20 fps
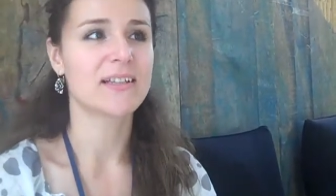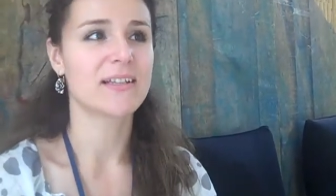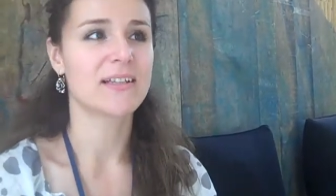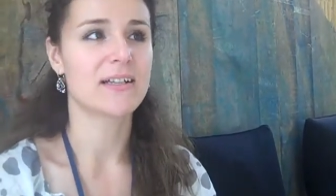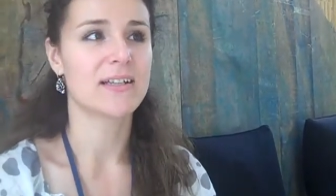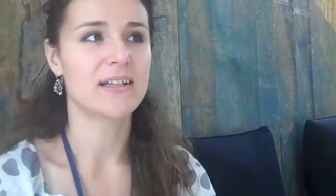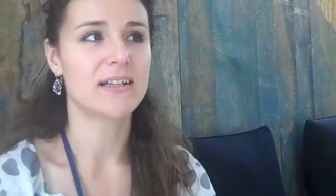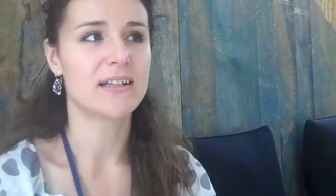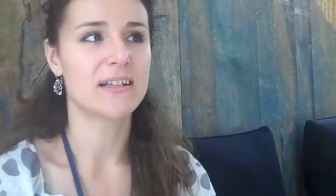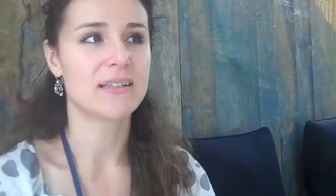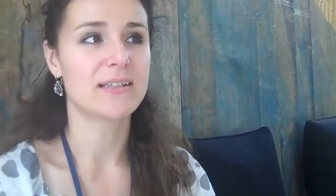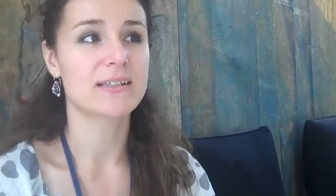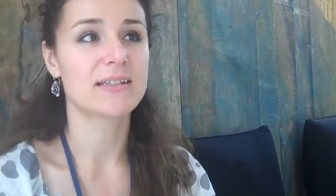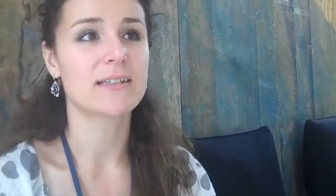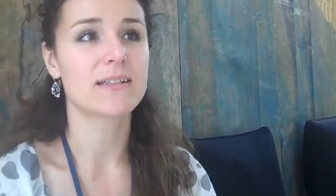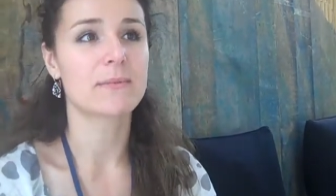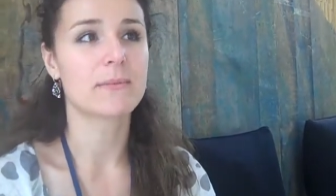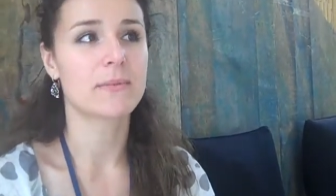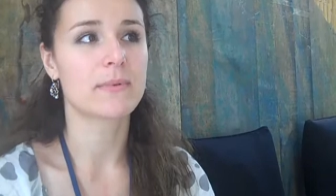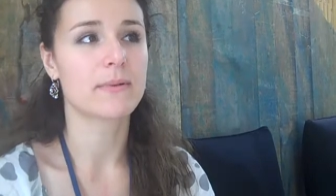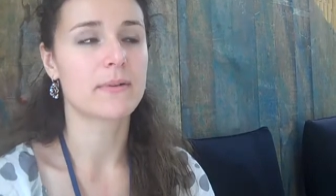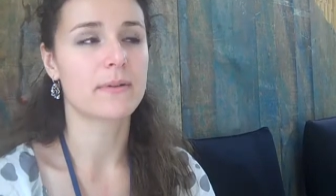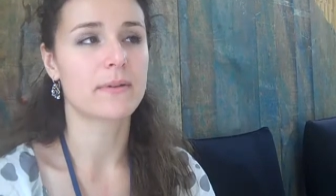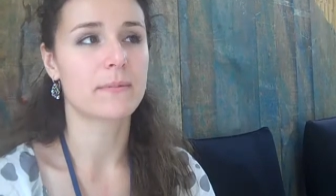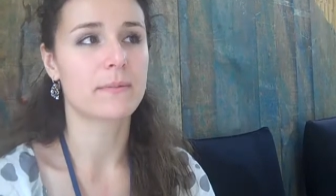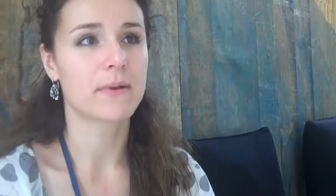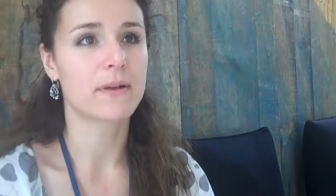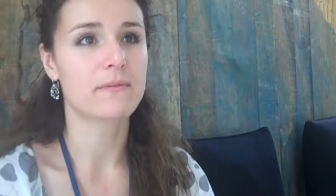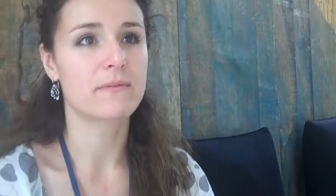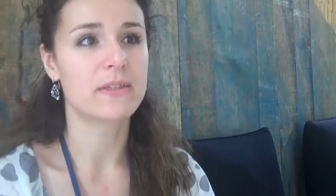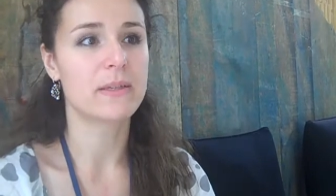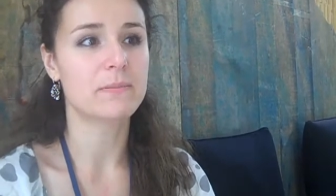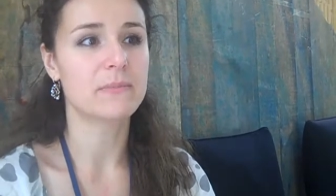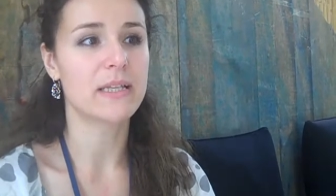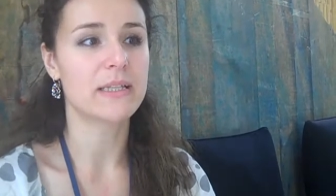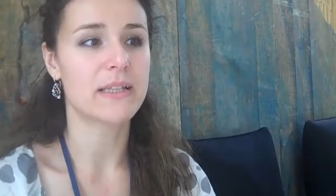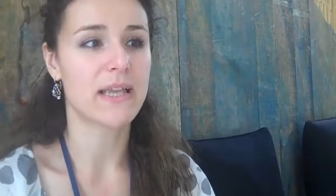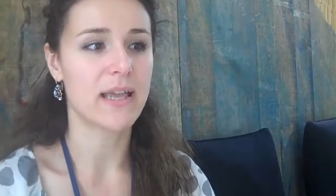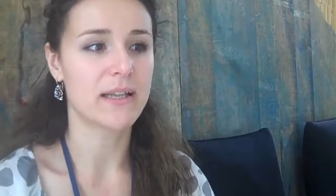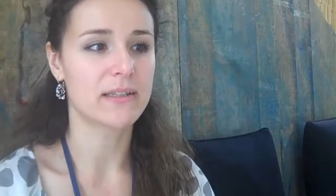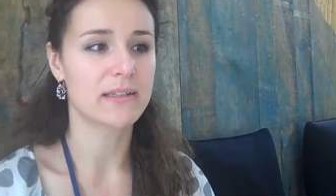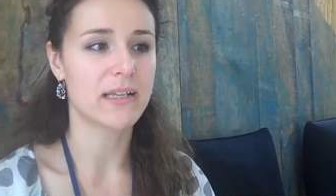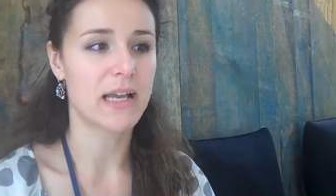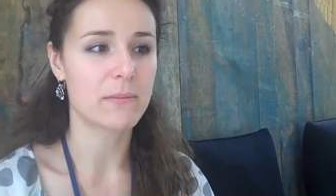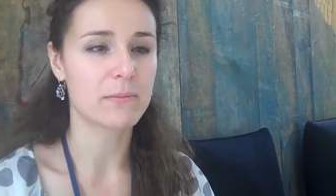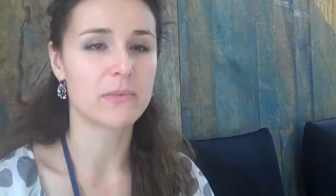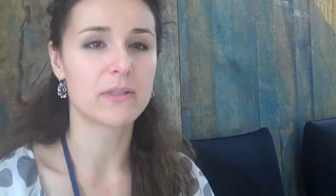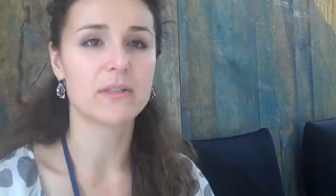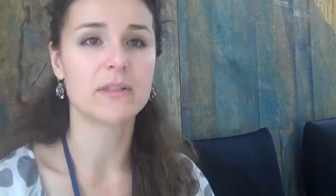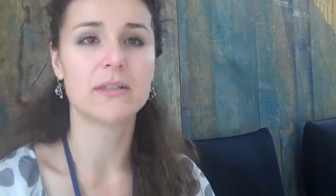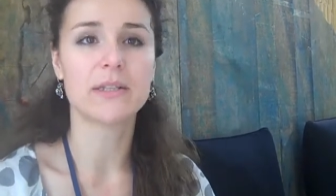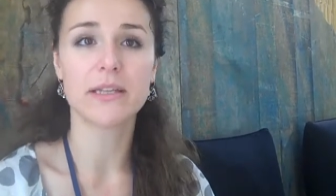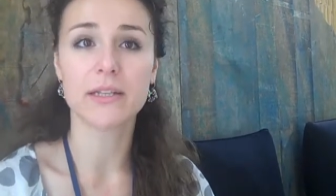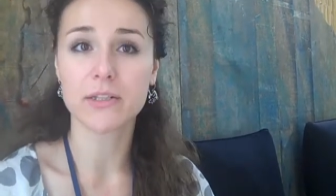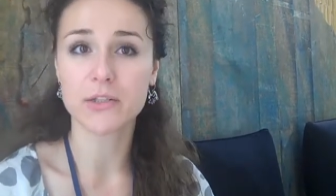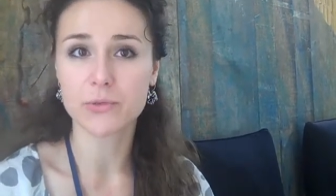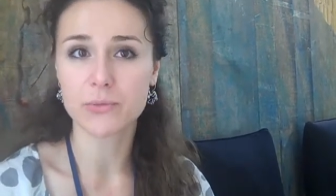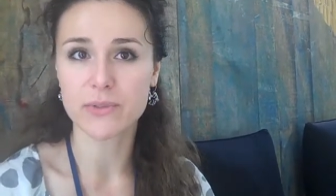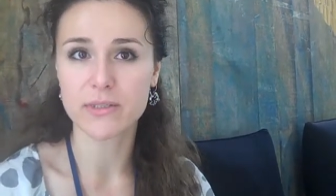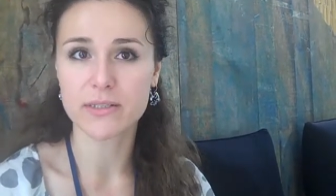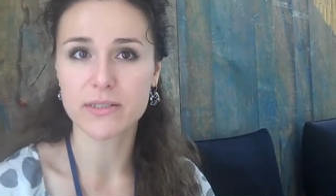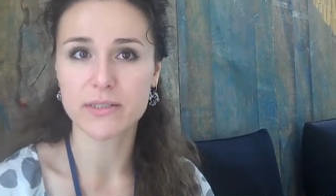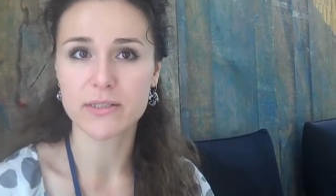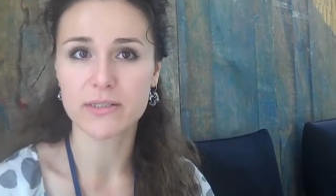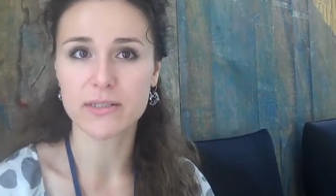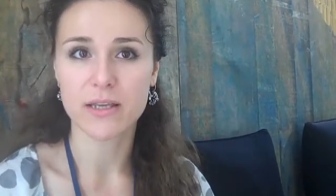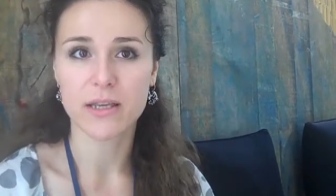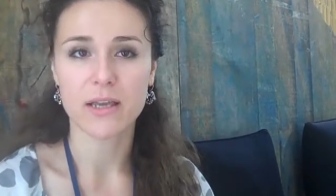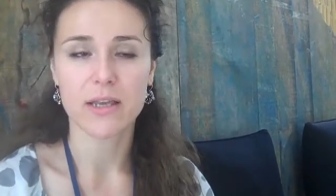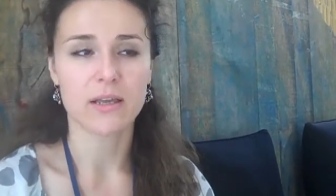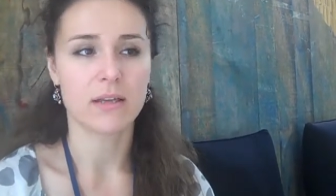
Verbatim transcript: Uh, some um, of them that had common interests,